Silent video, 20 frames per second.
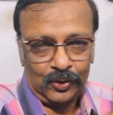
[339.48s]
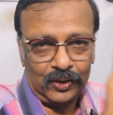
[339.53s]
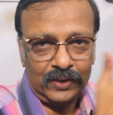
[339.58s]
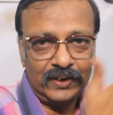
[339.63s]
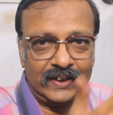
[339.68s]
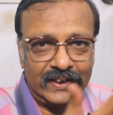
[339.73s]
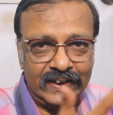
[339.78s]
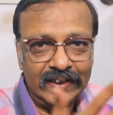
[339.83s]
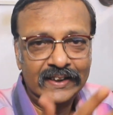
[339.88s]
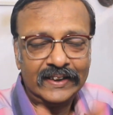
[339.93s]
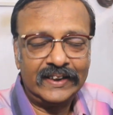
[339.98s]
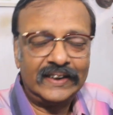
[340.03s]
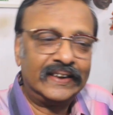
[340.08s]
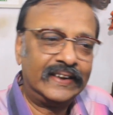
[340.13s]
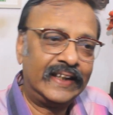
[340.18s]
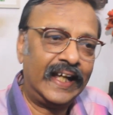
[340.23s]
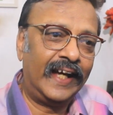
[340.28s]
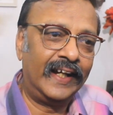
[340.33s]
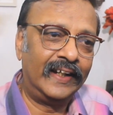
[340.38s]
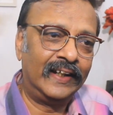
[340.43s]
since
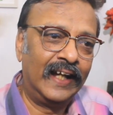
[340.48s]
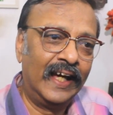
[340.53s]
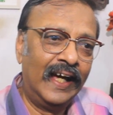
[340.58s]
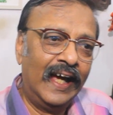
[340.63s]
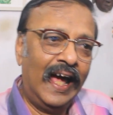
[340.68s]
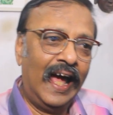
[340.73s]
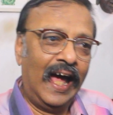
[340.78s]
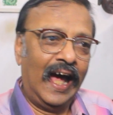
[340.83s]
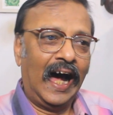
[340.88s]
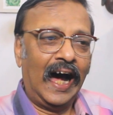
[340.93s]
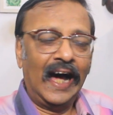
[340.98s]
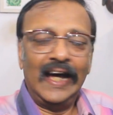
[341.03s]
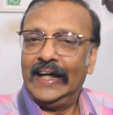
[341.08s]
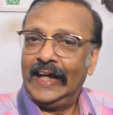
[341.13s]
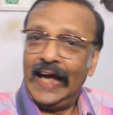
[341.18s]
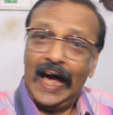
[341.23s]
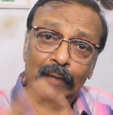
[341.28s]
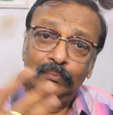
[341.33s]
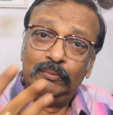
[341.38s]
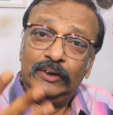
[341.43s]
then.
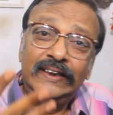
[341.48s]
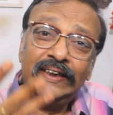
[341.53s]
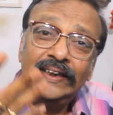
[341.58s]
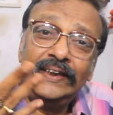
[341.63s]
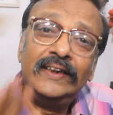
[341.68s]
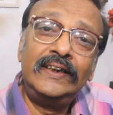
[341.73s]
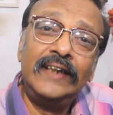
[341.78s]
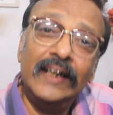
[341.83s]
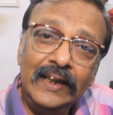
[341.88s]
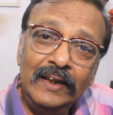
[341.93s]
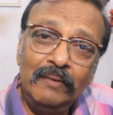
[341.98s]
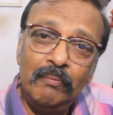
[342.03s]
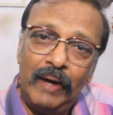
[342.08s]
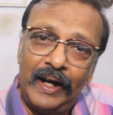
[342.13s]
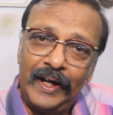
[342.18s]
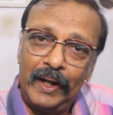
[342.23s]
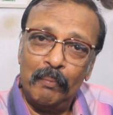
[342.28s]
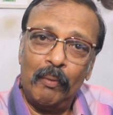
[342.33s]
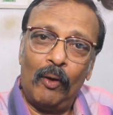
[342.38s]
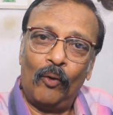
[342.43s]
I am still
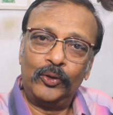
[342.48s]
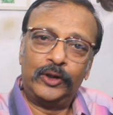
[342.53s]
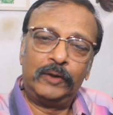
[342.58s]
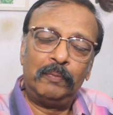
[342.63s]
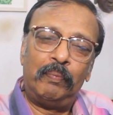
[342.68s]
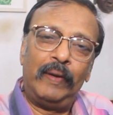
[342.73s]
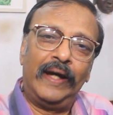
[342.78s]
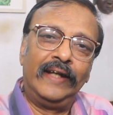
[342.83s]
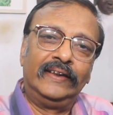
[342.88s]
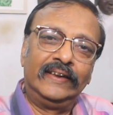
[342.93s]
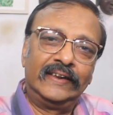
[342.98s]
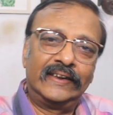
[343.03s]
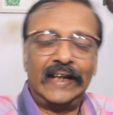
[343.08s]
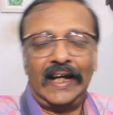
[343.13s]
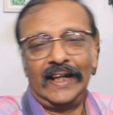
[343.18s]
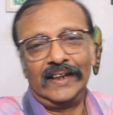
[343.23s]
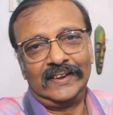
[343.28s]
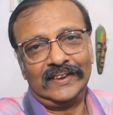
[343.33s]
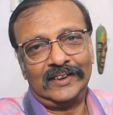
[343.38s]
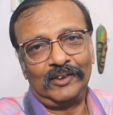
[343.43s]
mad about pens,
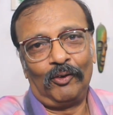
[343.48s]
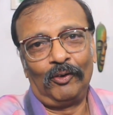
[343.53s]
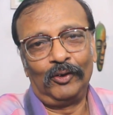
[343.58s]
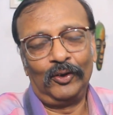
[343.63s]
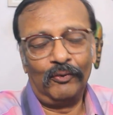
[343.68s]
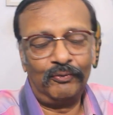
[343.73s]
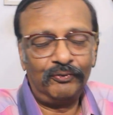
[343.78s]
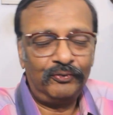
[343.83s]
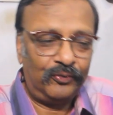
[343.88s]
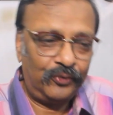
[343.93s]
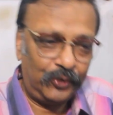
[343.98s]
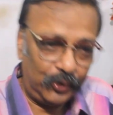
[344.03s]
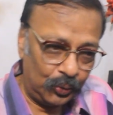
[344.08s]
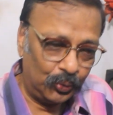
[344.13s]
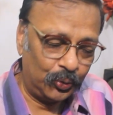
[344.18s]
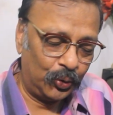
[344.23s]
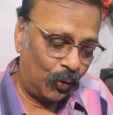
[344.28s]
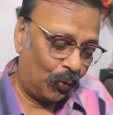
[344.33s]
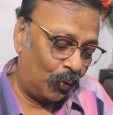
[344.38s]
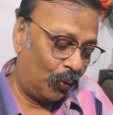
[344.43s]
as all of
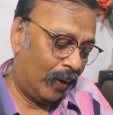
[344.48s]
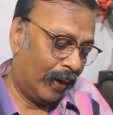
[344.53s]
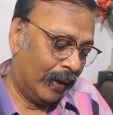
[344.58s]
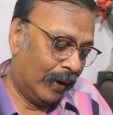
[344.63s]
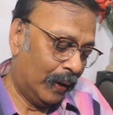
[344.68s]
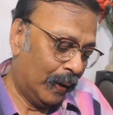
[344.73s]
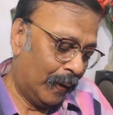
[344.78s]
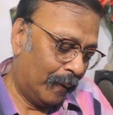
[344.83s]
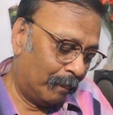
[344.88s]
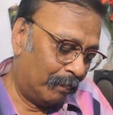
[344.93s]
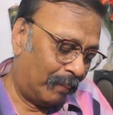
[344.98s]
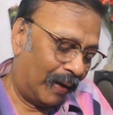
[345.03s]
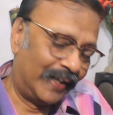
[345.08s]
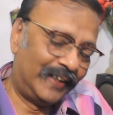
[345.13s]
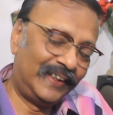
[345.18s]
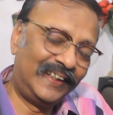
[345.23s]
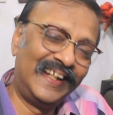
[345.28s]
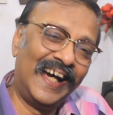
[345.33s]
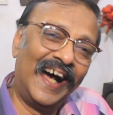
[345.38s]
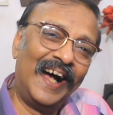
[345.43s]
you know, but
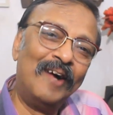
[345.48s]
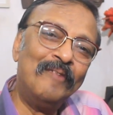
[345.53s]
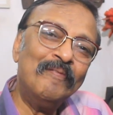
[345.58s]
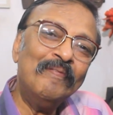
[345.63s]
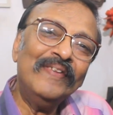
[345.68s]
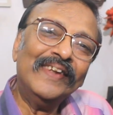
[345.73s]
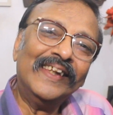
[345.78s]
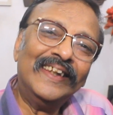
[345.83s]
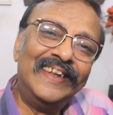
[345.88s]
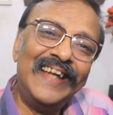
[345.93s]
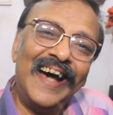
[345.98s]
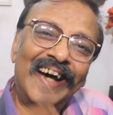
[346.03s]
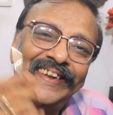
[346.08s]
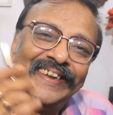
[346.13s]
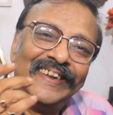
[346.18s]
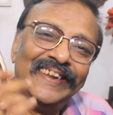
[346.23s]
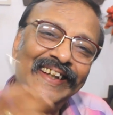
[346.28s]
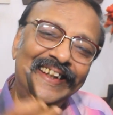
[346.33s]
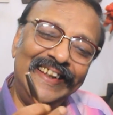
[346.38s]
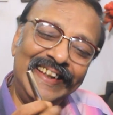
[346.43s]
the
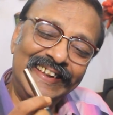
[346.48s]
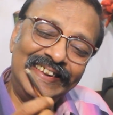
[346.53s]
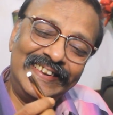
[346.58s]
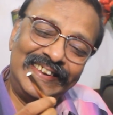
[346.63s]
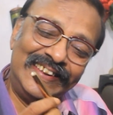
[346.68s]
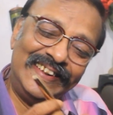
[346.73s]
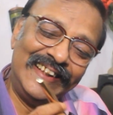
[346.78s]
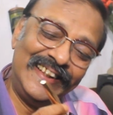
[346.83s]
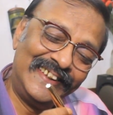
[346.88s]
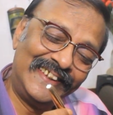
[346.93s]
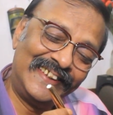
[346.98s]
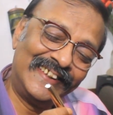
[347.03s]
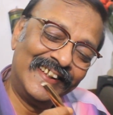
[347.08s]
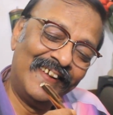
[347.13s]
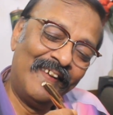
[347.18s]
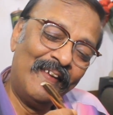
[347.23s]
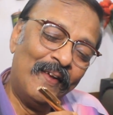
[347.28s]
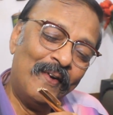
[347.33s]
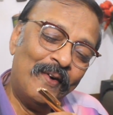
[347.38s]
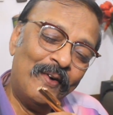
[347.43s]
thing is, this
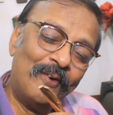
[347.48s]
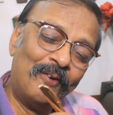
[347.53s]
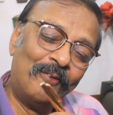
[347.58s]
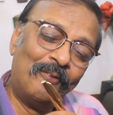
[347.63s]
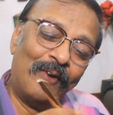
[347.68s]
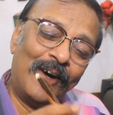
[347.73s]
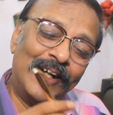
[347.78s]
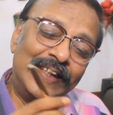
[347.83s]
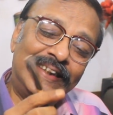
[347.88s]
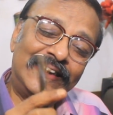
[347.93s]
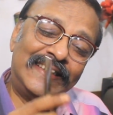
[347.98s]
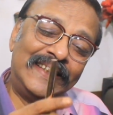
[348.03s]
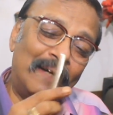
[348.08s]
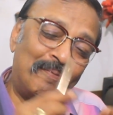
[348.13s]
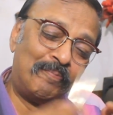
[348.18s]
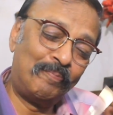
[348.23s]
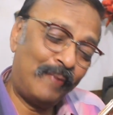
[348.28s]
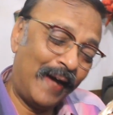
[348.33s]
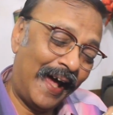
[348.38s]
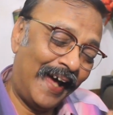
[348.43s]
was the
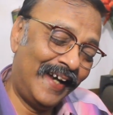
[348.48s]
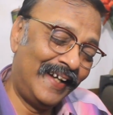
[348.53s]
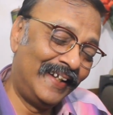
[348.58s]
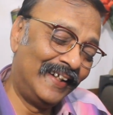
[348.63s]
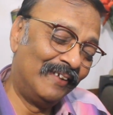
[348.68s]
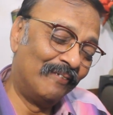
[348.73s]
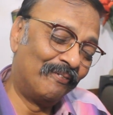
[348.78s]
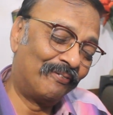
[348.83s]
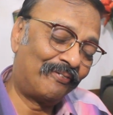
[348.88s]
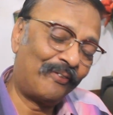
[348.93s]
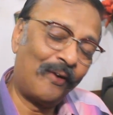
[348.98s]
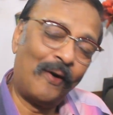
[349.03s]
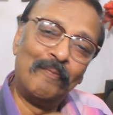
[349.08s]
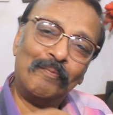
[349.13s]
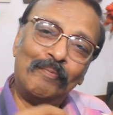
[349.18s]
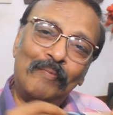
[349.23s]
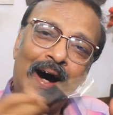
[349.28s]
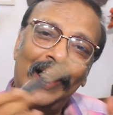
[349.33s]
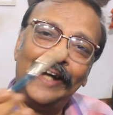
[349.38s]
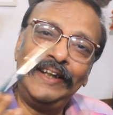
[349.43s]
pen
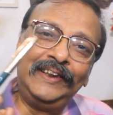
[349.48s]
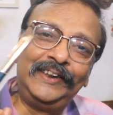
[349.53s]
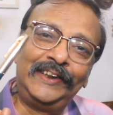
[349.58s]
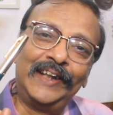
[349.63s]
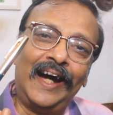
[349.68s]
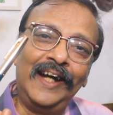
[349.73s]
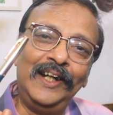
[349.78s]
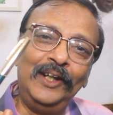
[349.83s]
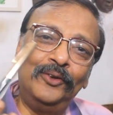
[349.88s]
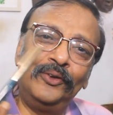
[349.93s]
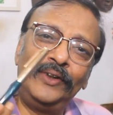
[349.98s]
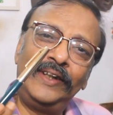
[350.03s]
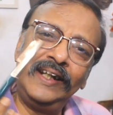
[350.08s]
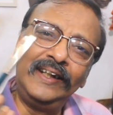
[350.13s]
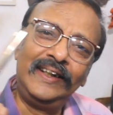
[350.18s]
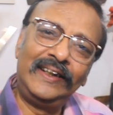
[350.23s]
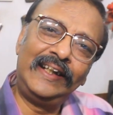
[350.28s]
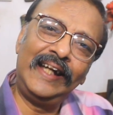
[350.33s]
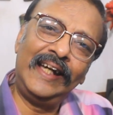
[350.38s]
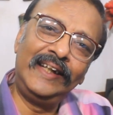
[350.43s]
from my childhood. It
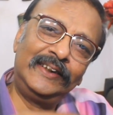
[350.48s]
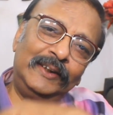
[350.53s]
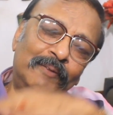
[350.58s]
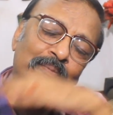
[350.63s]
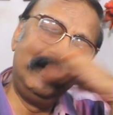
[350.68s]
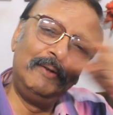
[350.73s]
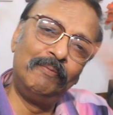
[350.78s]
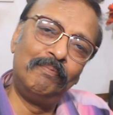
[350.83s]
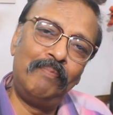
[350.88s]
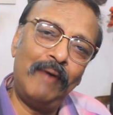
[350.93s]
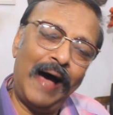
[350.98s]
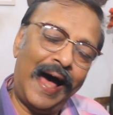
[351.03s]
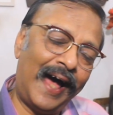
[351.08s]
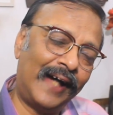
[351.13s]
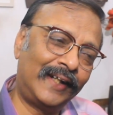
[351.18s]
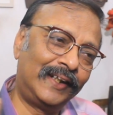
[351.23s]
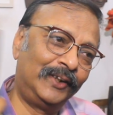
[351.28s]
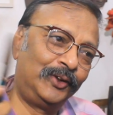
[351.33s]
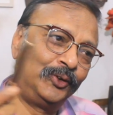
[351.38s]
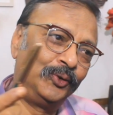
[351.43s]
takes me
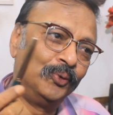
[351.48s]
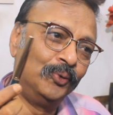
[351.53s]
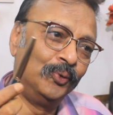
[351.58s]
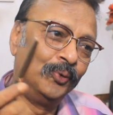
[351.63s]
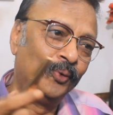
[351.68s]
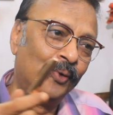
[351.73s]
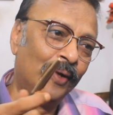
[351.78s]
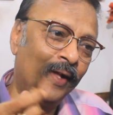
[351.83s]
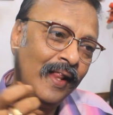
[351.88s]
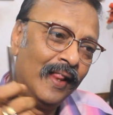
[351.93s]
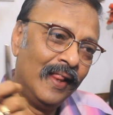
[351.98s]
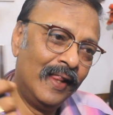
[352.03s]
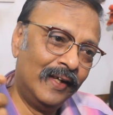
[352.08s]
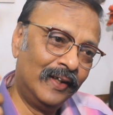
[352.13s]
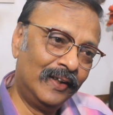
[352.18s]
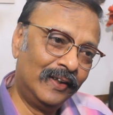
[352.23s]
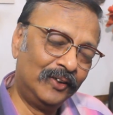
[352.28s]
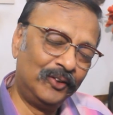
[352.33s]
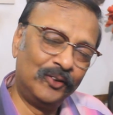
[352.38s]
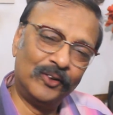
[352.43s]
back to
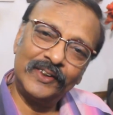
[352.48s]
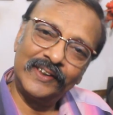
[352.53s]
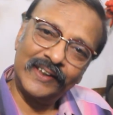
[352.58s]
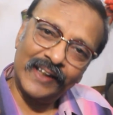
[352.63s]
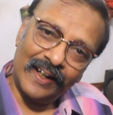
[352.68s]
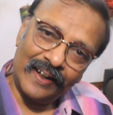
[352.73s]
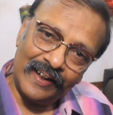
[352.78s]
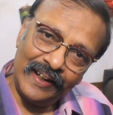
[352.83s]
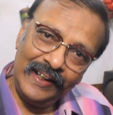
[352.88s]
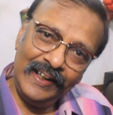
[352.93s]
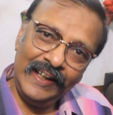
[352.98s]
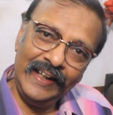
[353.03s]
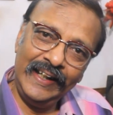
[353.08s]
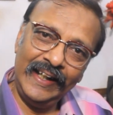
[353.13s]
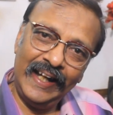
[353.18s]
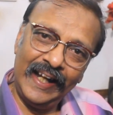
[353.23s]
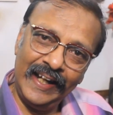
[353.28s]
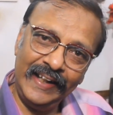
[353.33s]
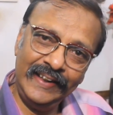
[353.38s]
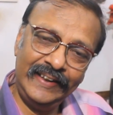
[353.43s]
those early
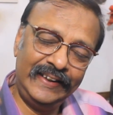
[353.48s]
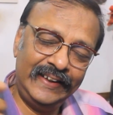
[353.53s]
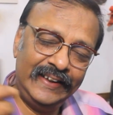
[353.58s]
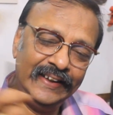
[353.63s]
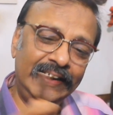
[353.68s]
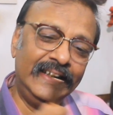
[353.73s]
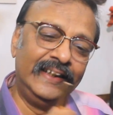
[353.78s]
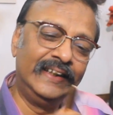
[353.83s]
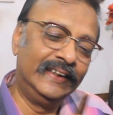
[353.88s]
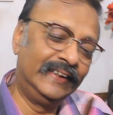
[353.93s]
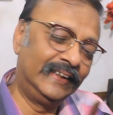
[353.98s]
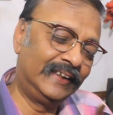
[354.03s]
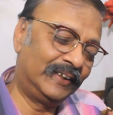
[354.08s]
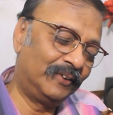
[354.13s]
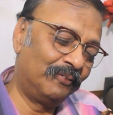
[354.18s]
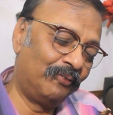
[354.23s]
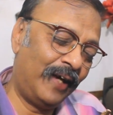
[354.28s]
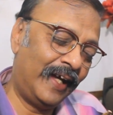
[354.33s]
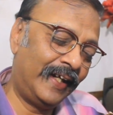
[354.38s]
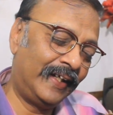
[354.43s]

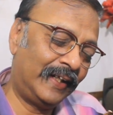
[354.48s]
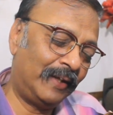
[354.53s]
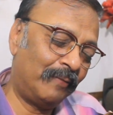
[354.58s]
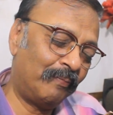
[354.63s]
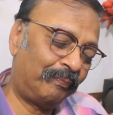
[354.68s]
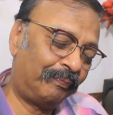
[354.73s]
80s when